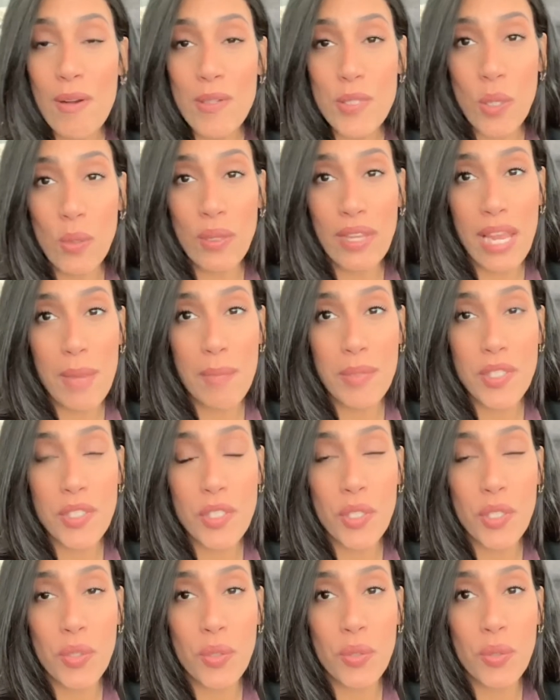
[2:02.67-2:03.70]
was only able
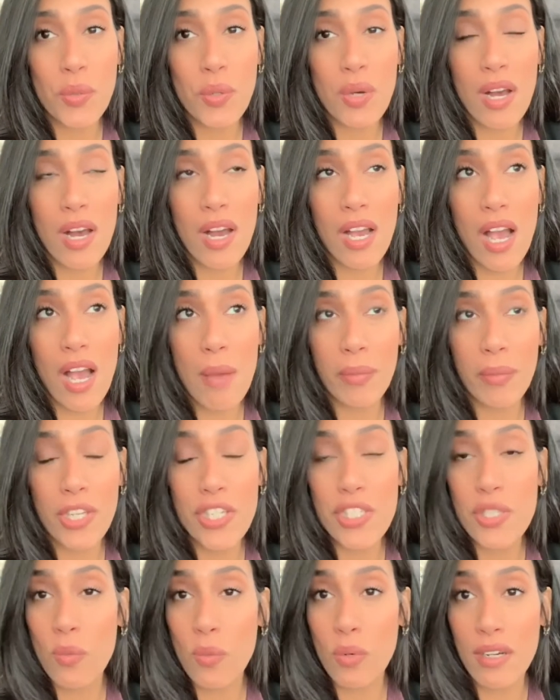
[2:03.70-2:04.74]
to
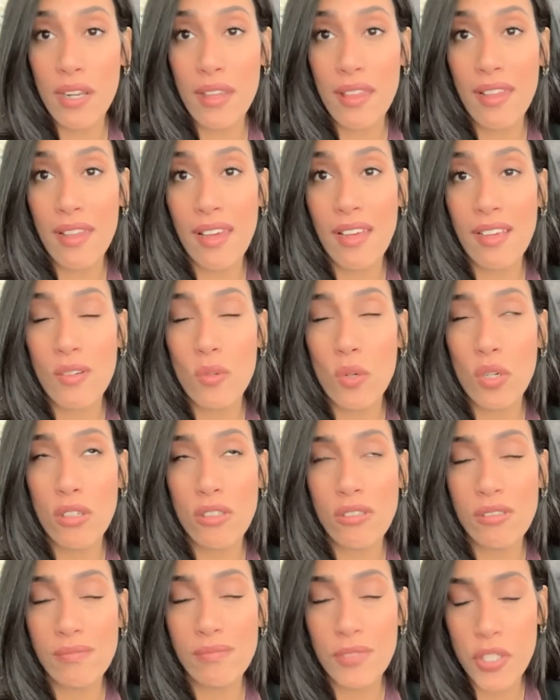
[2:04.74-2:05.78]
accomplish one thing,
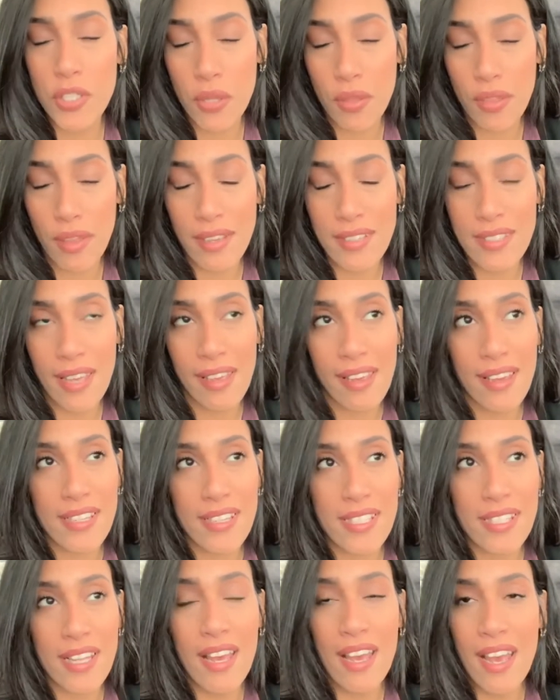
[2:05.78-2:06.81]
well, two things, I
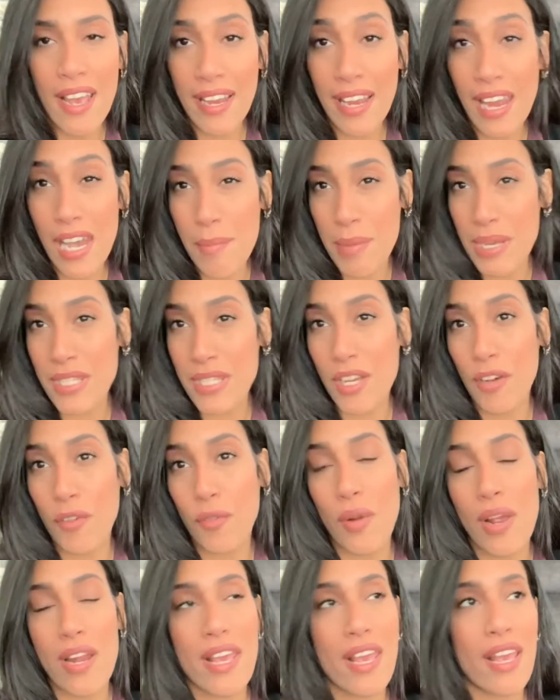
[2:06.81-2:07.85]
guess, getting myself
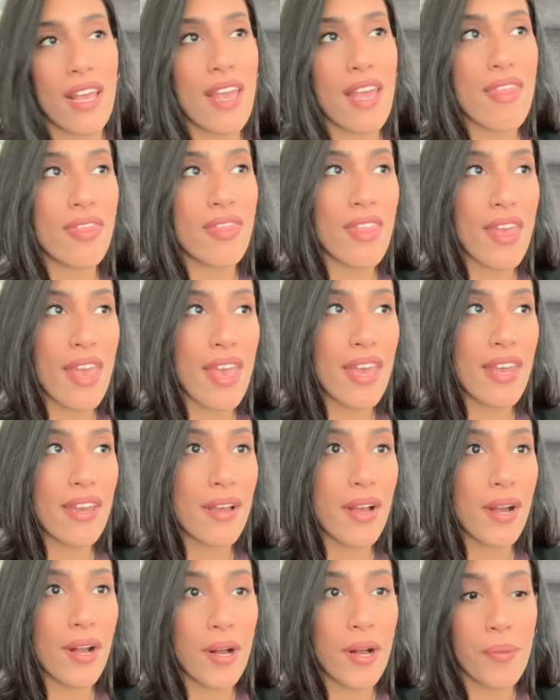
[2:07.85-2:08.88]
ready and then
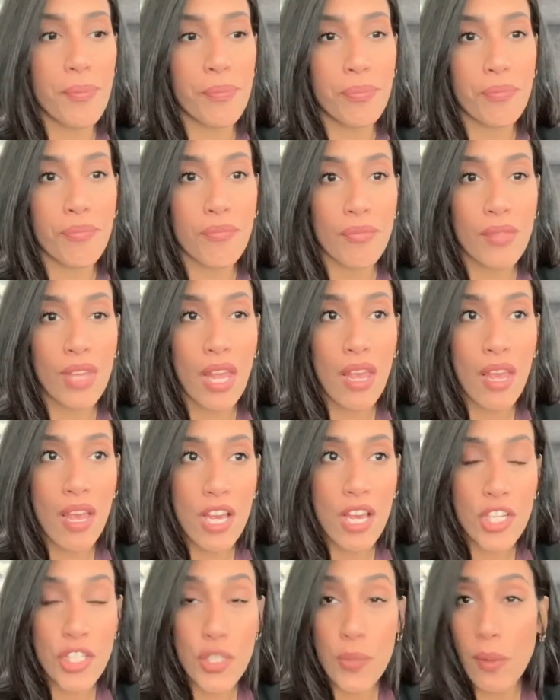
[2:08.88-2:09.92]
um,
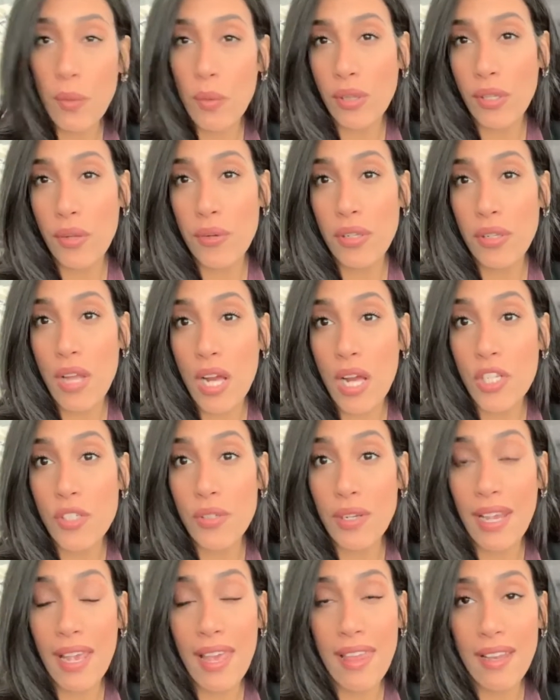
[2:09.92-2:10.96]
doing one load of
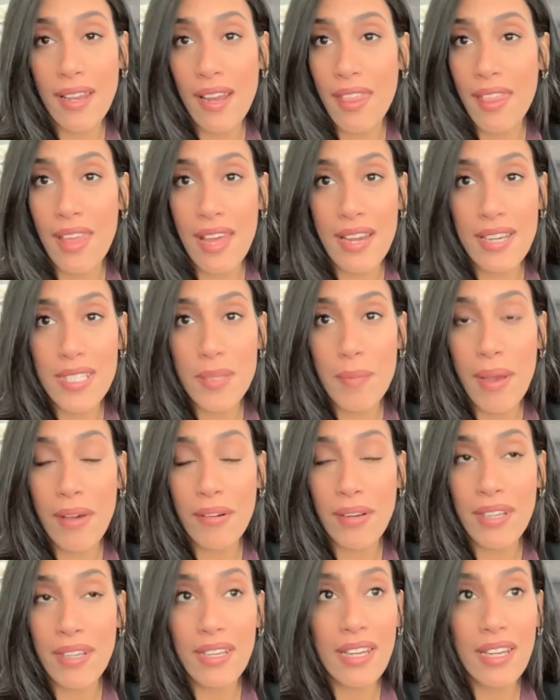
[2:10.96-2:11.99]
laundry. And that is about
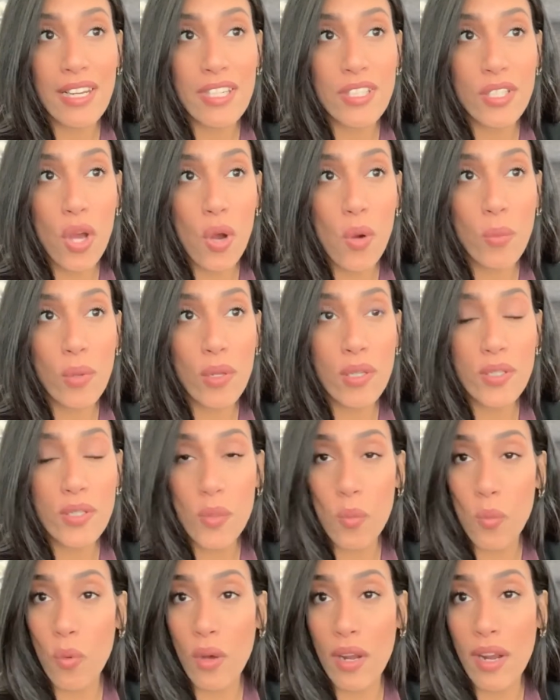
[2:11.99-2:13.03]
it. And it's
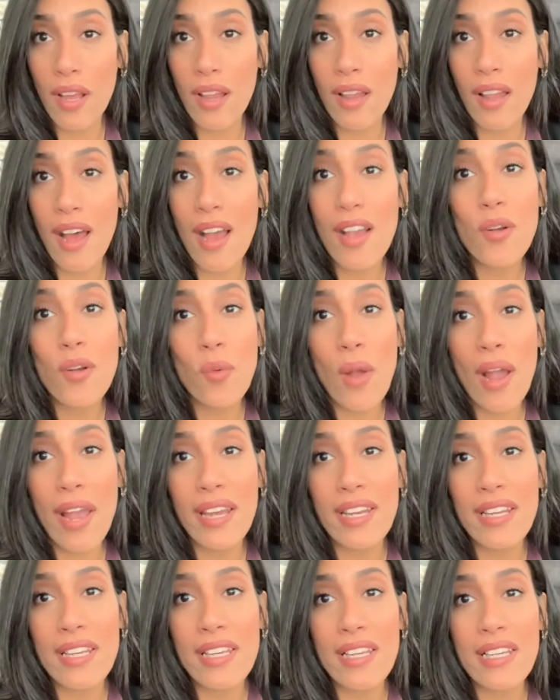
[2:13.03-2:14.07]
almost one o'clock.
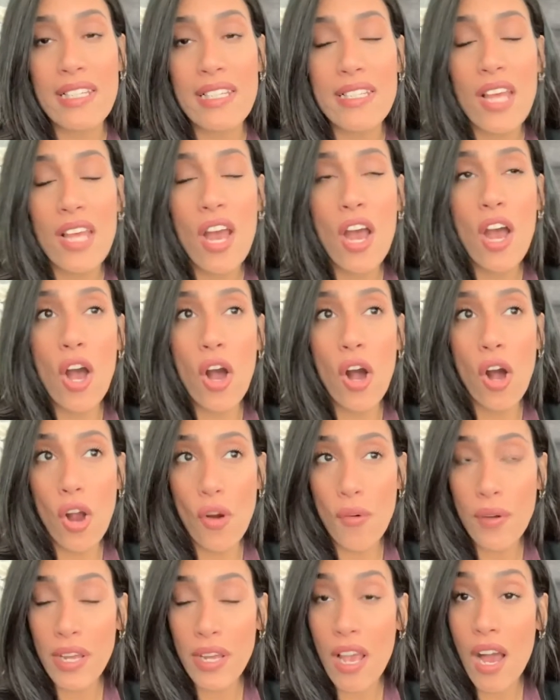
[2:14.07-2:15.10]
Ryan is
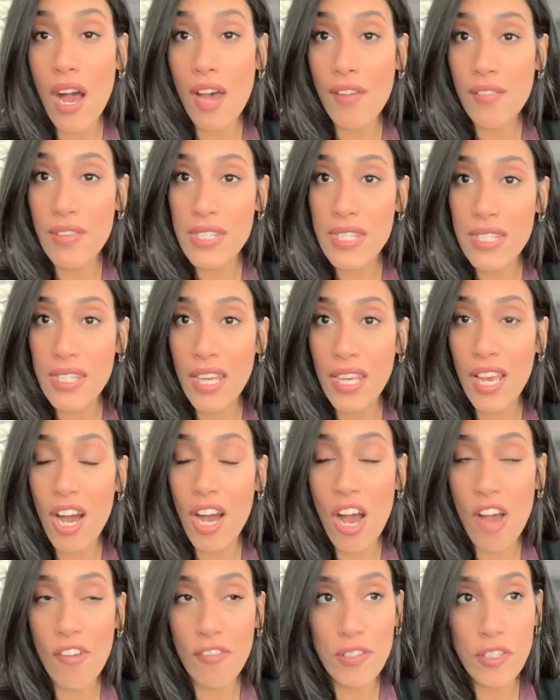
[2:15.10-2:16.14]
already obviously
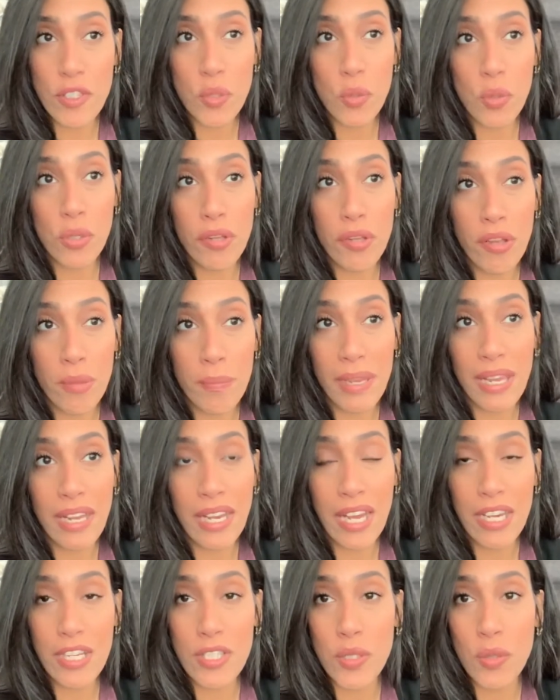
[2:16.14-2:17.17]
off in school. He'll be
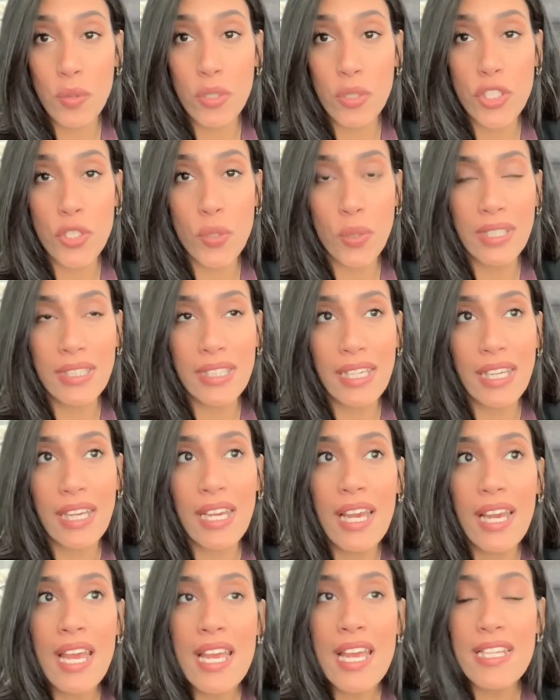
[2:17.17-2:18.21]
getting out of school
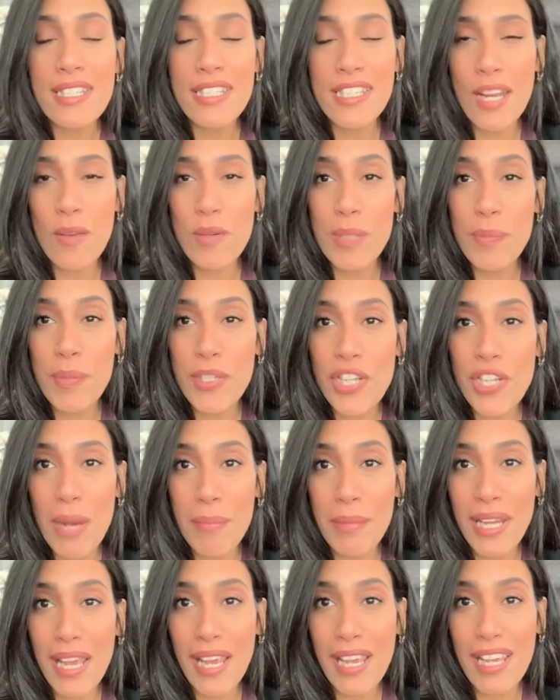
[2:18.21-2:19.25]
shortly. Today was
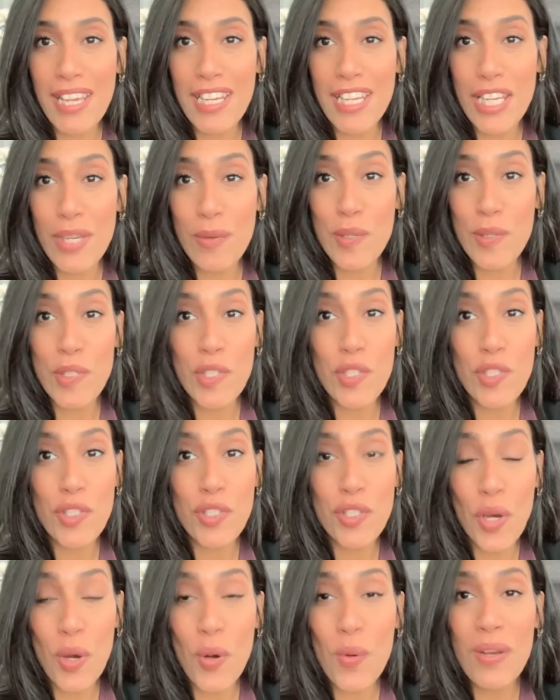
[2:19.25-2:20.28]
pajama day and he was
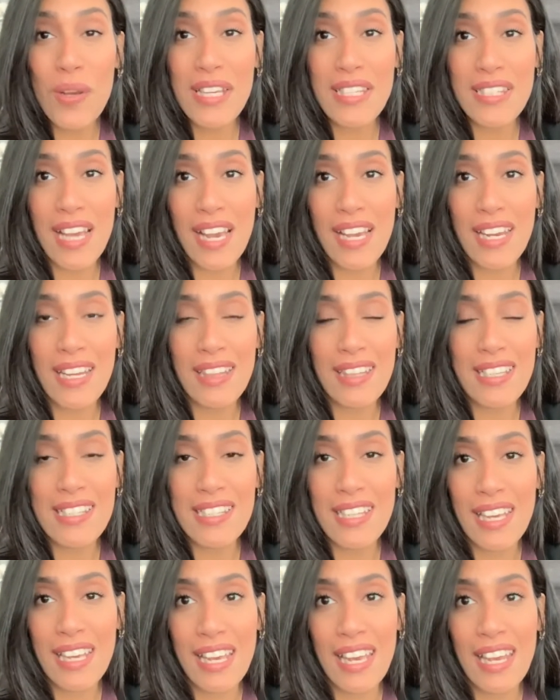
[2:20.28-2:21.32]
so excited. This
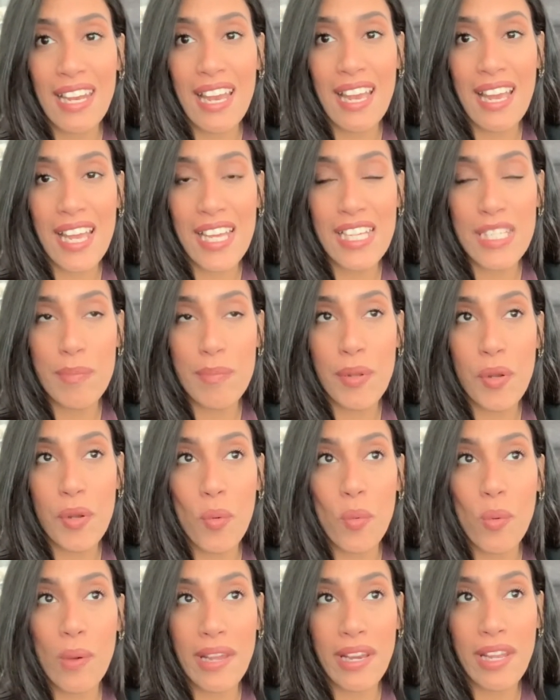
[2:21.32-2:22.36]
kid has been
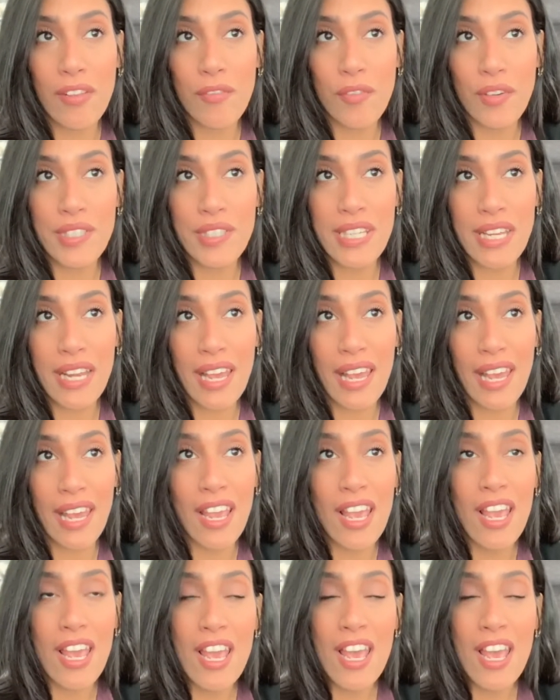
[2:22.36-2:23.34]
waiting for today